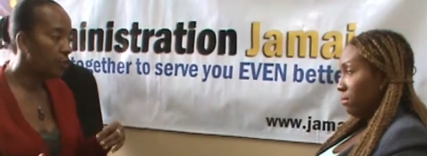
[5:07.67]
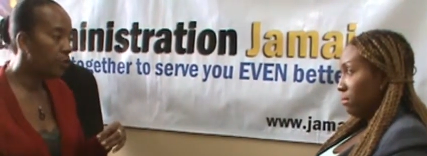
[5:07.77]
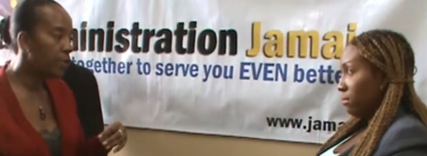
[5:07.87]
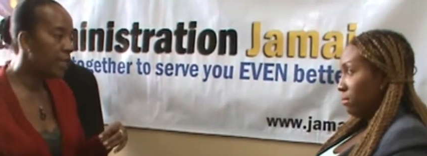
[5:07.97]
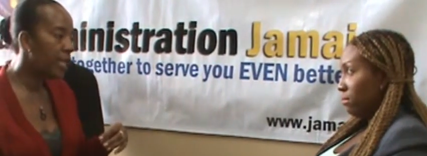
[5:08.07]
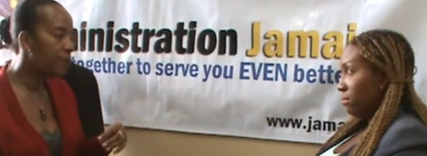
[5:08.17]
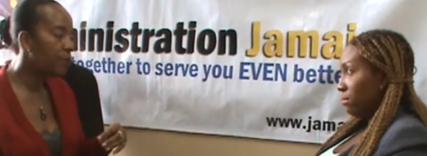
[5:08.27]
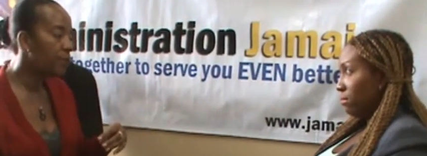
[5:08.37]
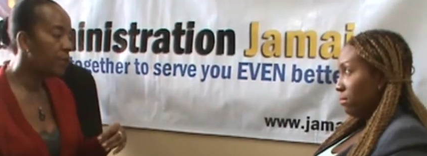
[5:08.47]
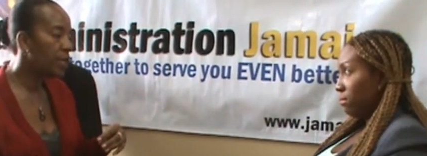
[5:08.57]
Speaker 1: you will be
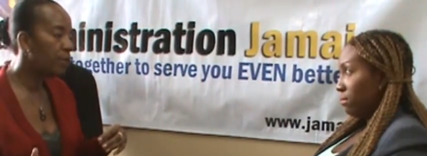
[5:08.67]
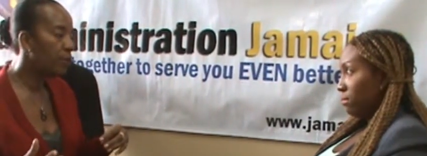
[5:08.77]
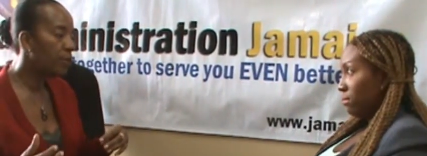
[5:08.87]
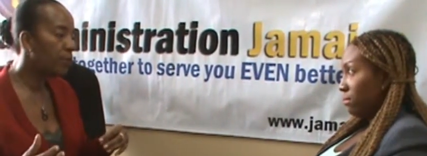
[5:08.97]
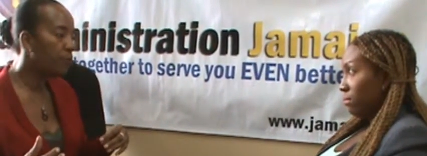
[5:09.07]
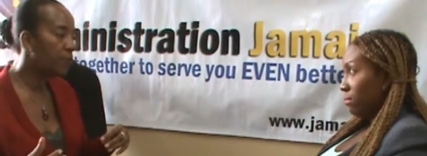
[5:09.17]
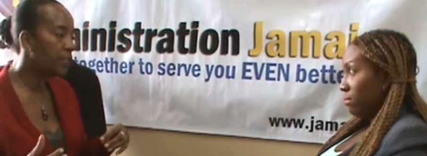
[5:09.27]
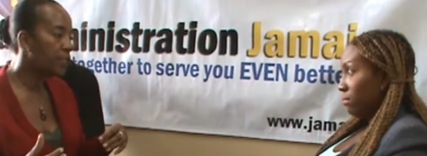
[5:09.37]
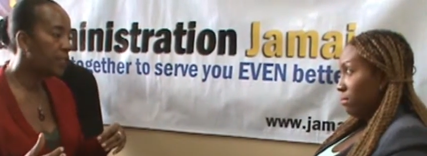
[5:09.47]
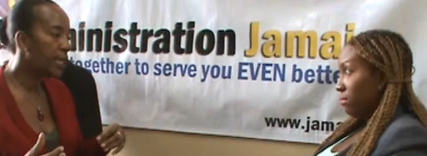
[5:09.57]
liable to pay the minimum
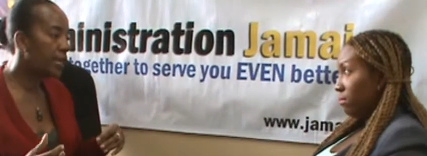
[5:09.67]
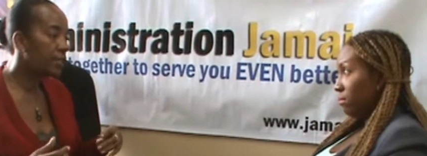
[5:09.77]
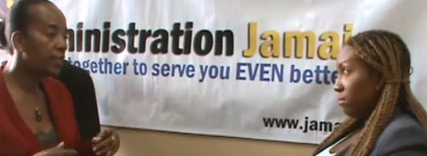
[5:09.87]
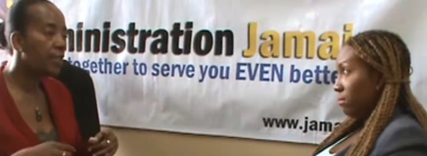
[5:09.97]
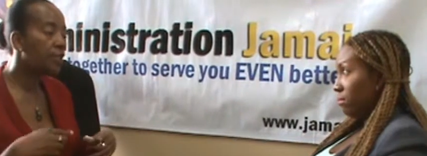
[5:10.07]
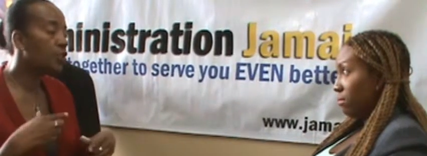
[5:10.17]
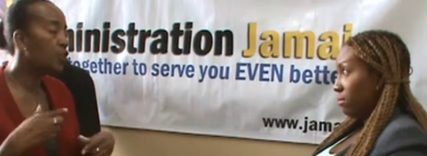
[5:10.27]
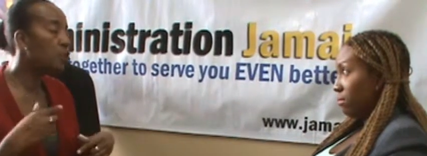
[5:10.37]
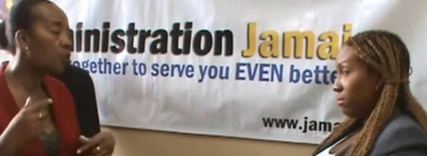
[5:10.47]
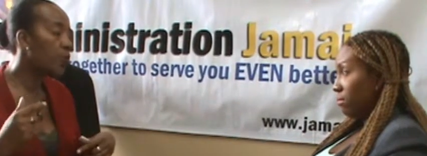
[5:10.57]
business tax, and it's
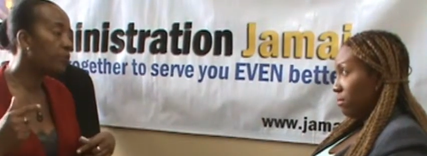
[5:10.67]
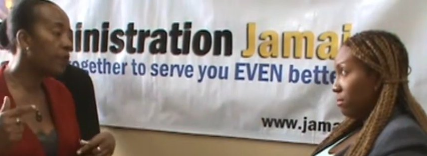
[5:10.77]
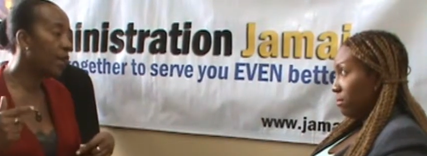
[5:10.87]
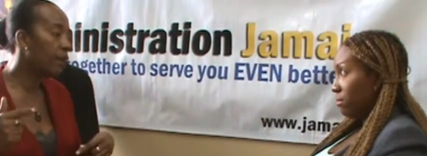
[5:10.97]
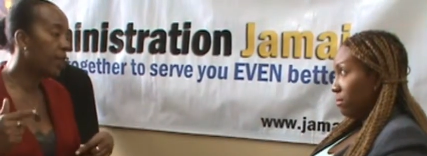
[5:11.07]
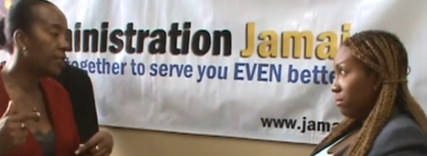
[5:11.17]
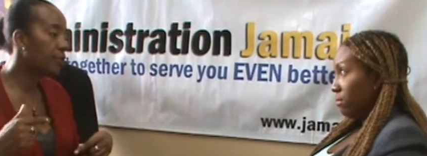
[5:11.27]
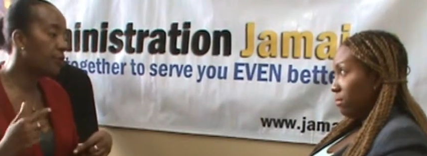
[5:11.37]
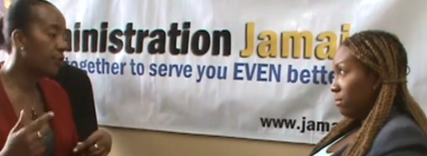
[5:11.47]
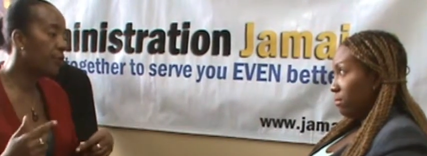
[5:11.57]
just one payment
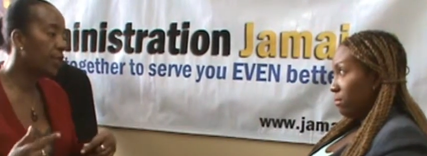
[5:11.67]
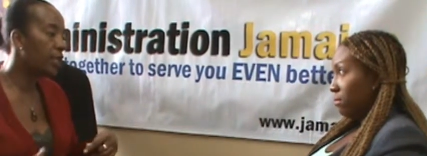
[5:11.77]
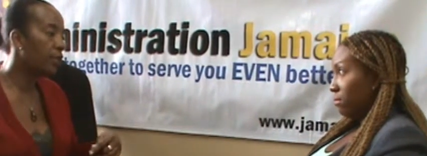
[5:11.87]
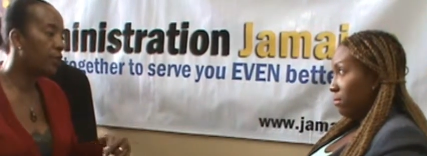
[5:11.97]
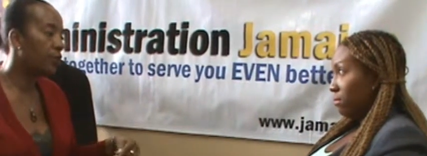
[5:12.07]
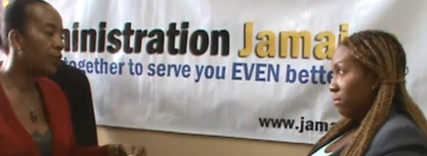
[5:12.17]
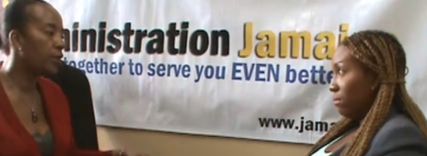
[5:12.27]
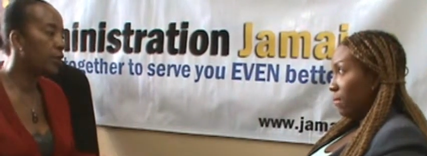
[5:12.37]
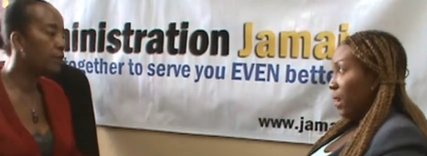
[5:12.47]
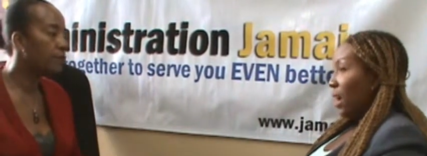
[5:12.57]
per
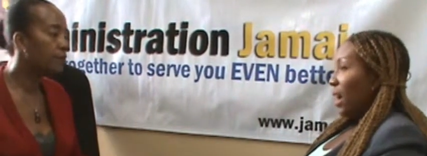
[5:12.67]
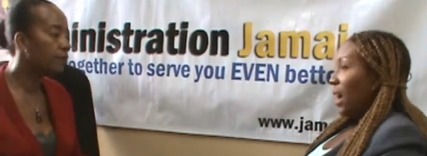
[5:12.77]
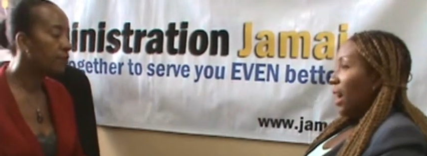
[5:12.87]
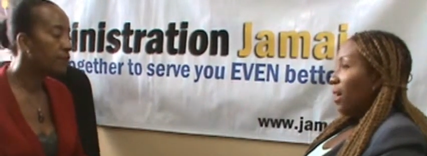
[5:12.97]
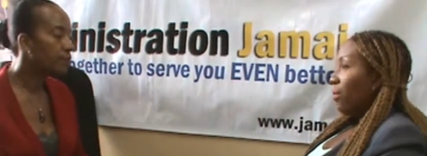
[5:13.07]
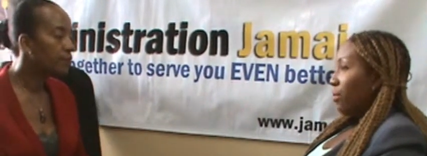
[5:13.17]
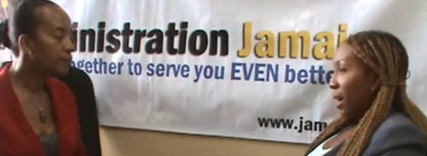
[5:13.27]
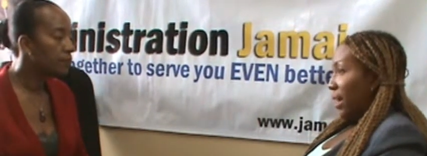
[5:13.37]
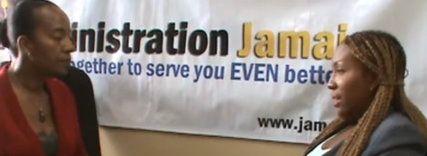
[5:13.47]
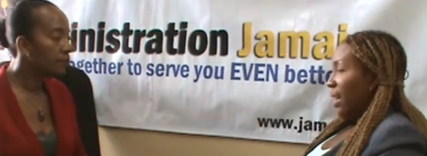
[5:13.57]
individual.
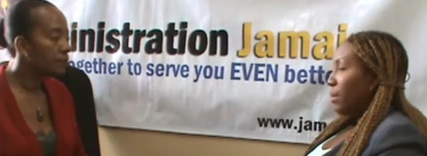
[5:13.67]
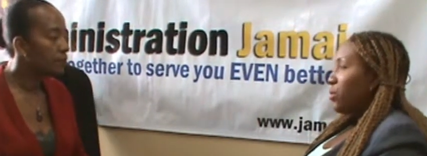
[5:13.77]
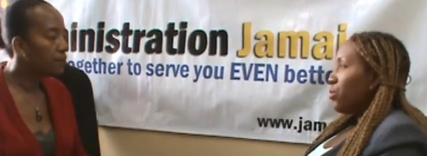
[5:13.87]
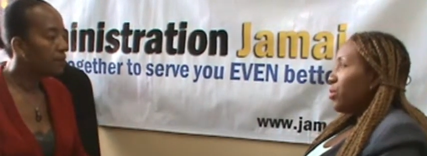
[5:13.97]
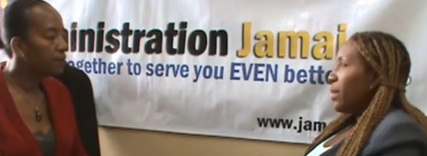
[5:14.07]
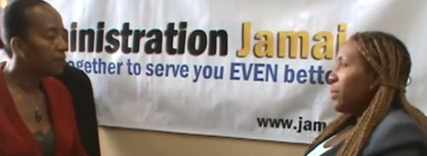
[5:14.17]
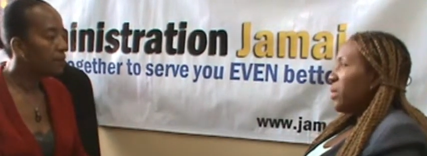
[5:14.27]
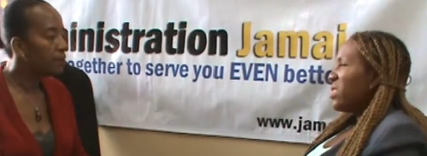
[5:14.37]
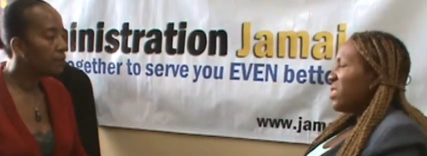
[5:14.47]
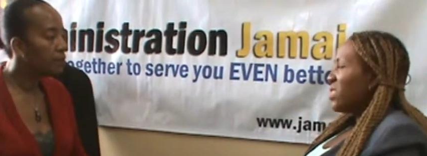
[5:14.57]
Speaker 2: Right, and I'm sure many
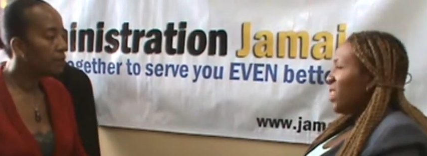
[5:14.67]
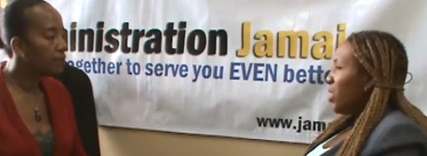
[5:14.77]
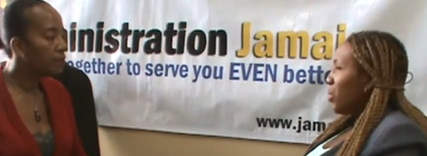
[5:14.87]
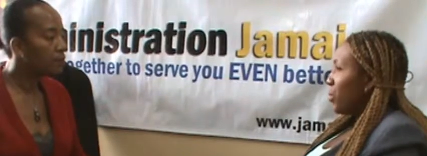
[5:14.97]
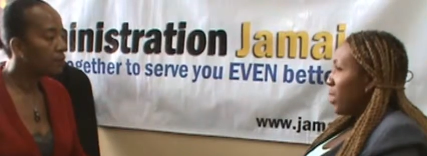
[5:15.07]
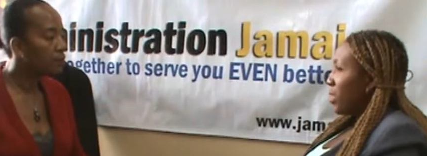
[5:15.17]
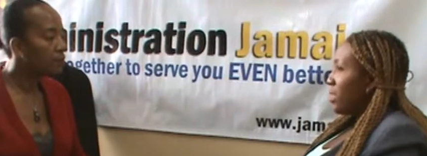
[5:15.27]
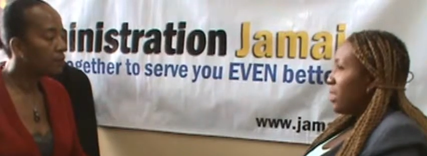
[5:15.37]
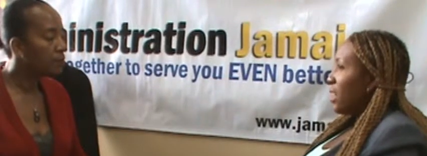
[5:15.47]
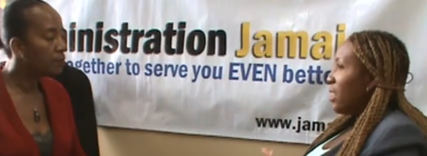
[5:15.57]
persons are
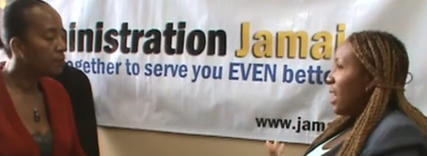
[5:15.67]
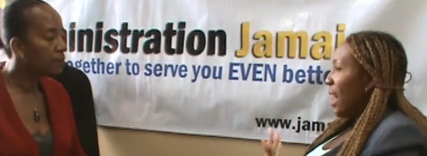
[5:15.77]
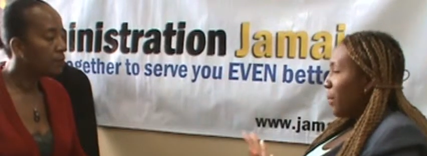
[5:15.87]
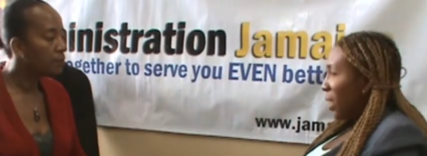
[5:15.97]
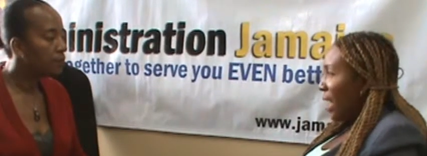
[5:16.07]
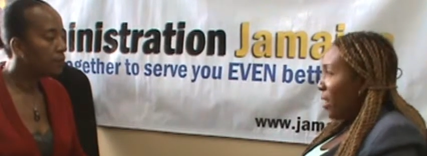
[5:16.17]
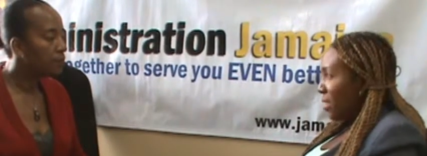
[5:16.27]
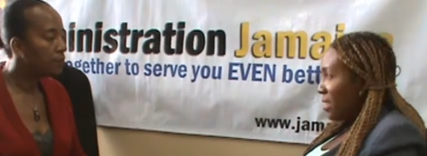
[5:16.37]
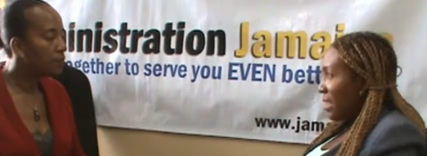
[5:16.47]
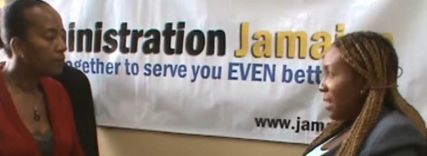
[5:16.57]
curious. We, I
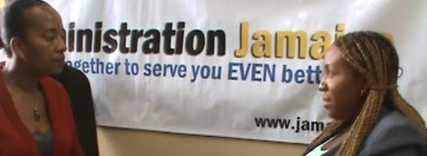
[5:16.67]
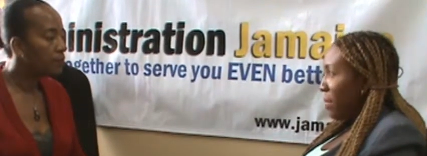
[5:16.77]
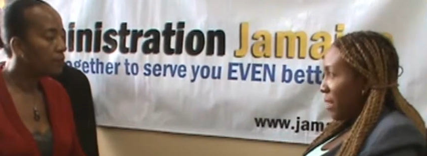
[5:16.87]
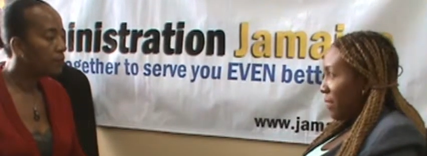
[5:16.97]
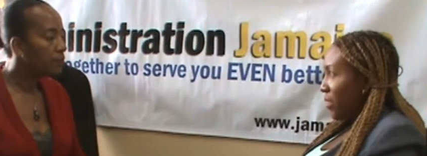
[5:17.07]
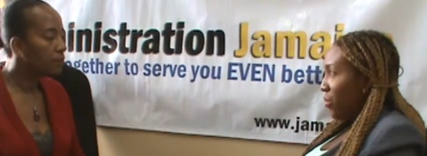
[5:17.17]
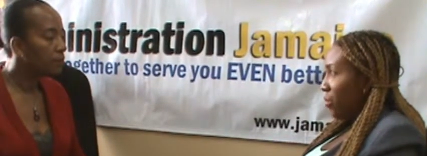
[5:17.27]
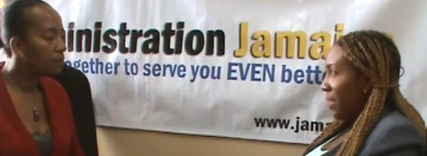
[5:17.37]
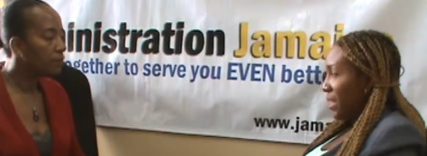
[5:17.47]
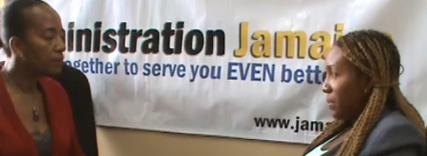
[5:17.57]
understand the benefit
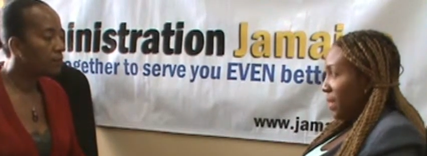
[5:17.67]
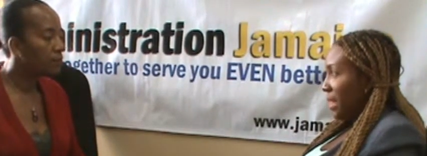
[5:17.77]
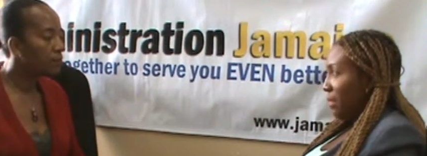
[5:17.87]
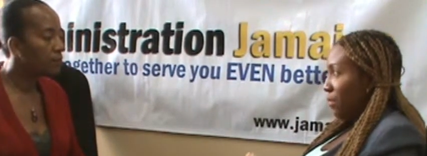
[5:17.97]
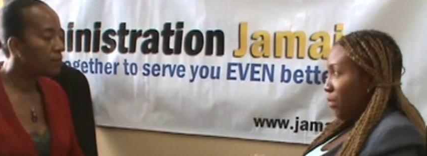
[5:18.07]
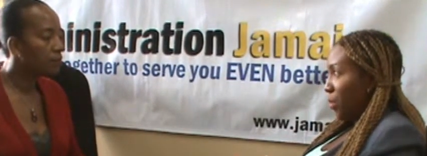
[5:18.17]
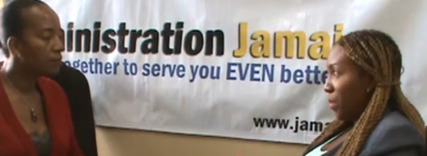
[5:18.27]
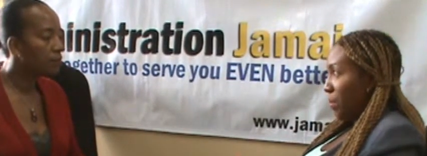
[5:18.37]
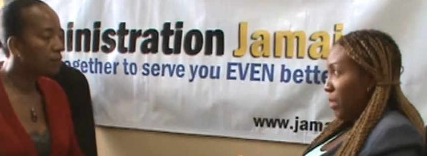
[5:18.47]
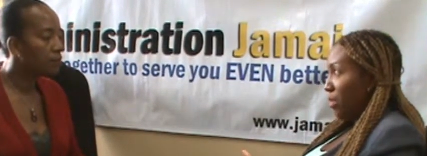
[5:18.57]
you've explained for the
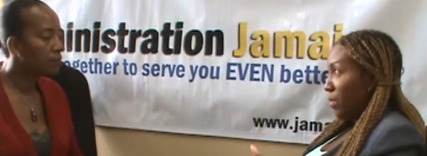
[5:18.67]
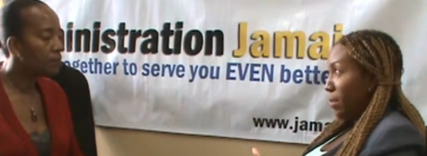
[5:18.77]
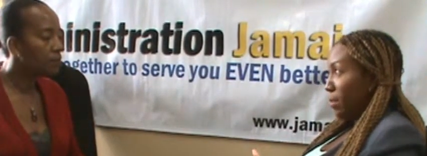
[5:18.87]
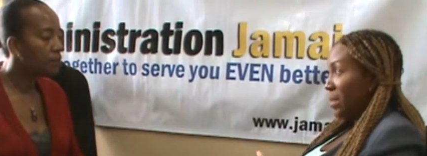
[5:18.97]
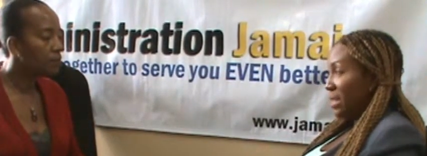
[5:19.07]
payment of minimum